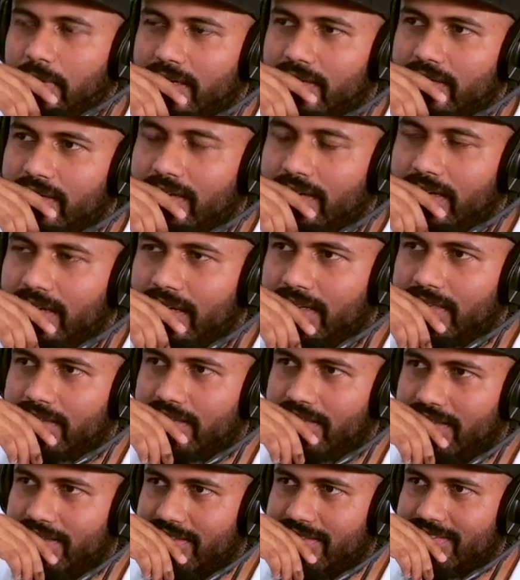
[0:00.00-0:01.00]
but
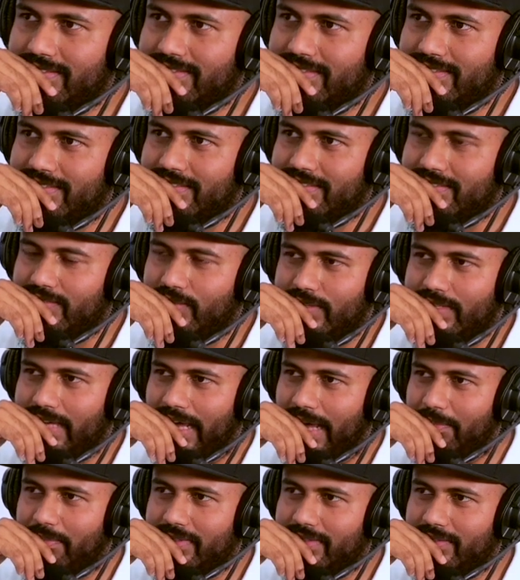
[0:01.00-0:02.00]
later on uh, what
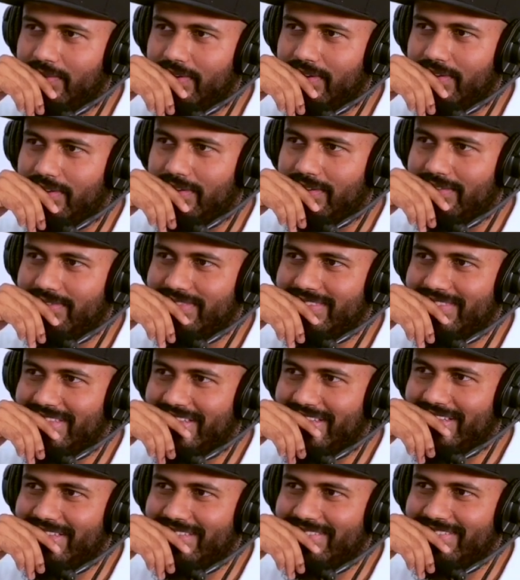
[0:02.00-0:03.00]
happened well, all of a
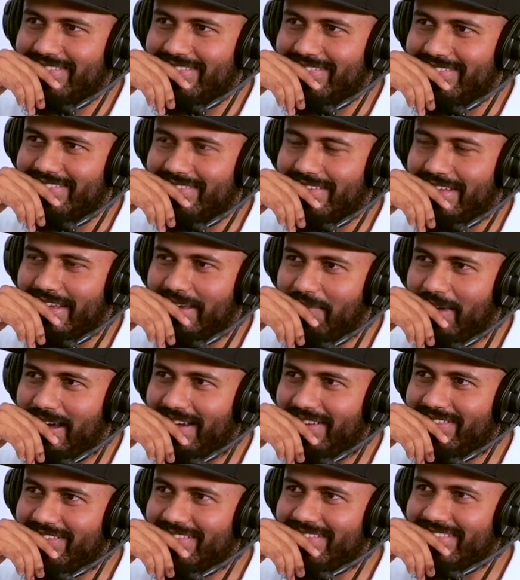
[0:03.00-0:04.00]
sudden you came
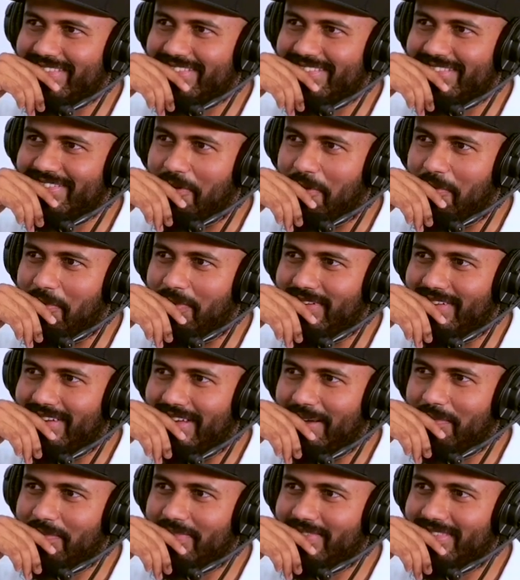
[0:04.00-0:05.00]
out and
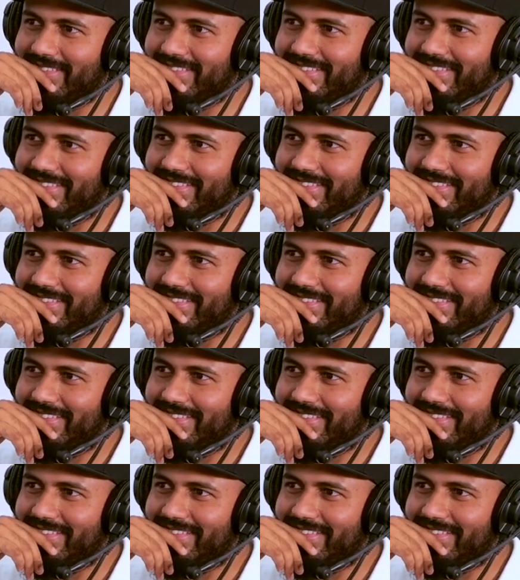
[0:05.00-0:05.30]
opened up